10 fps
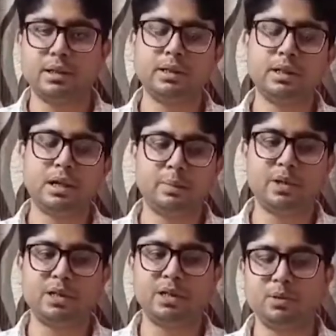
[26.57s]
in the
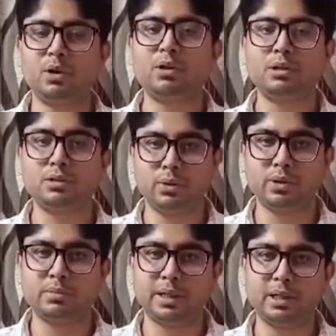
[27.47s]
upper limb or in the
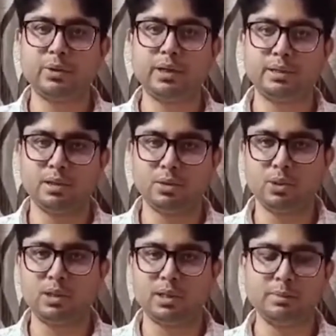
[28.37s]
upper limb or in the
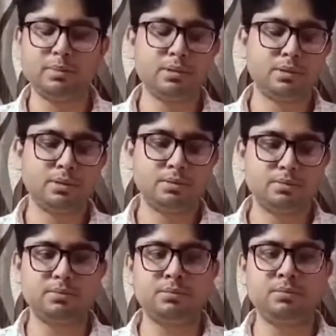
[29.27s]
lower
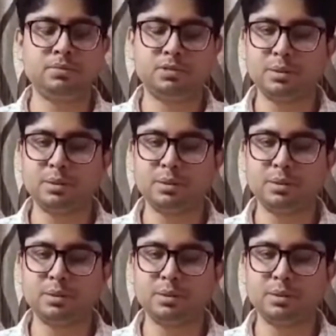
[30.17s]
limb,